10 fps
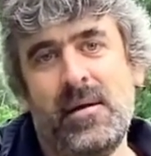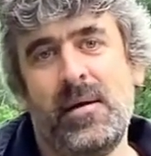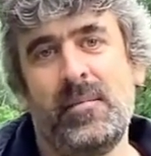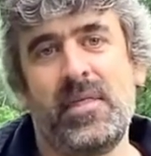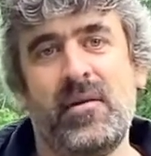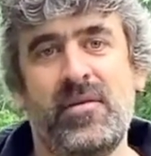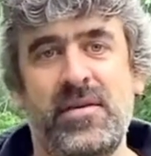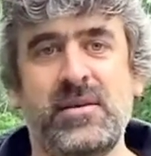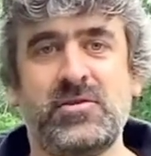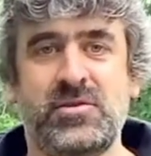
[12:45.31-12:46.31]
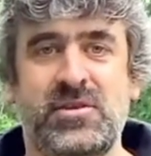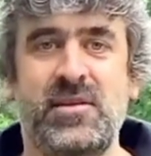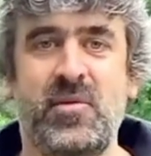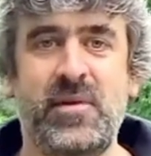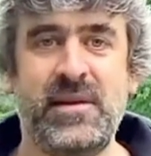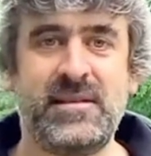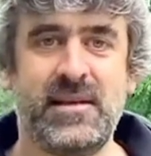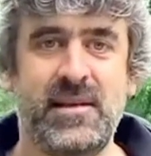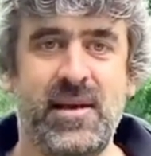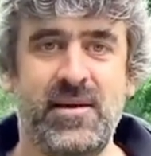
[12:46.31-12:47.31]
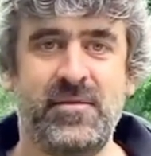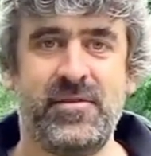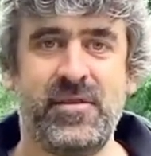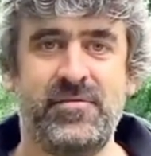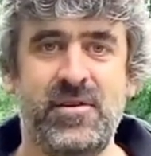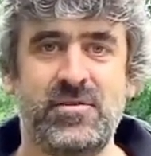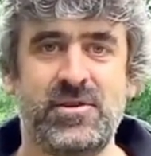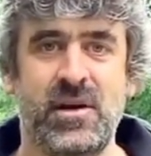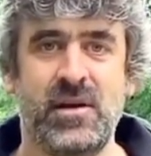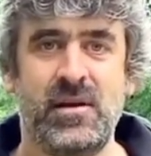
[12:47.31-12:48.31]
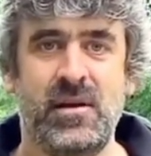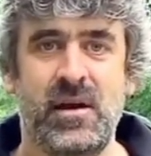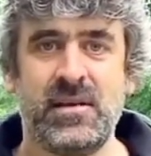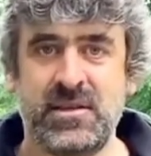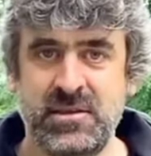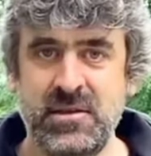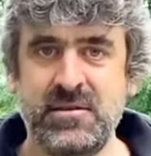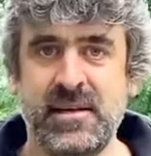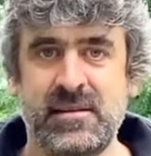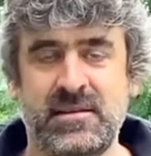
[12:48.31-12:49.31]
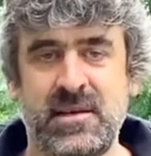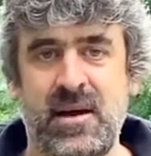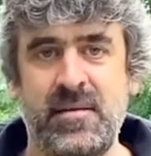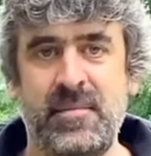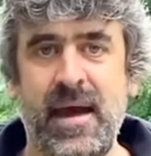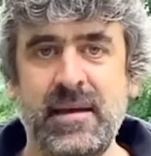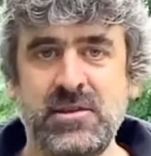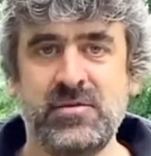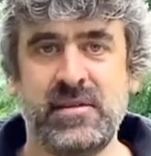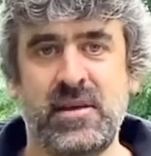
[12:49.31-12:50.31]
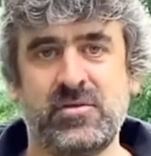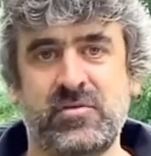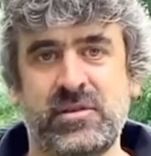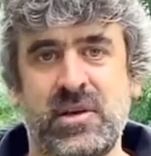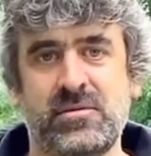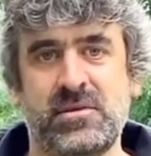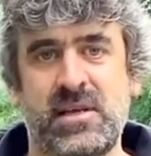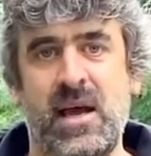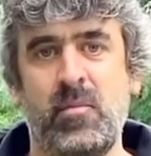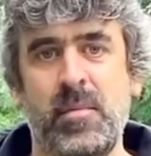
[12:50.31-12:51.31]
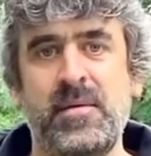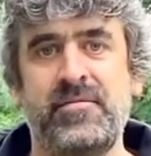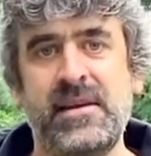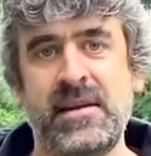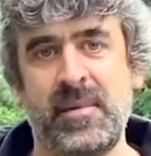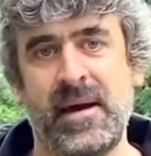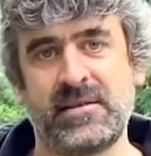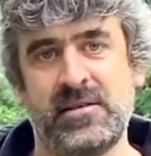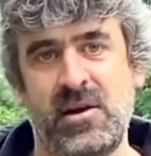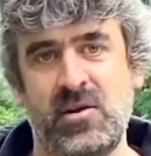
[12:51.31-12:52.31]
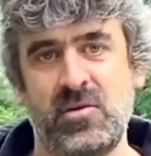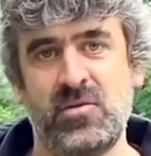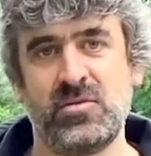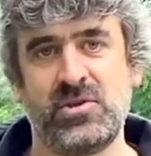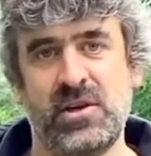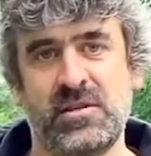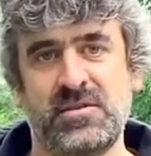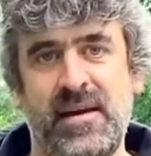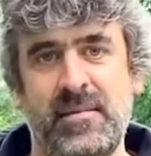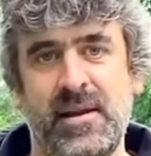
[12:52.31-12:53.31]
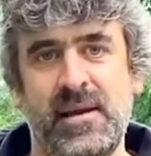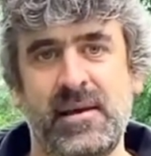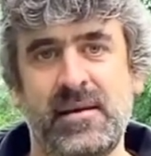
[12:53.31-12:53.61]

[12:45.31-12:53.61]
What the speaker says: But there are things also that we need to learn for the future. So do take the time, enter in those results, and we'll be feeding back to the whole church family.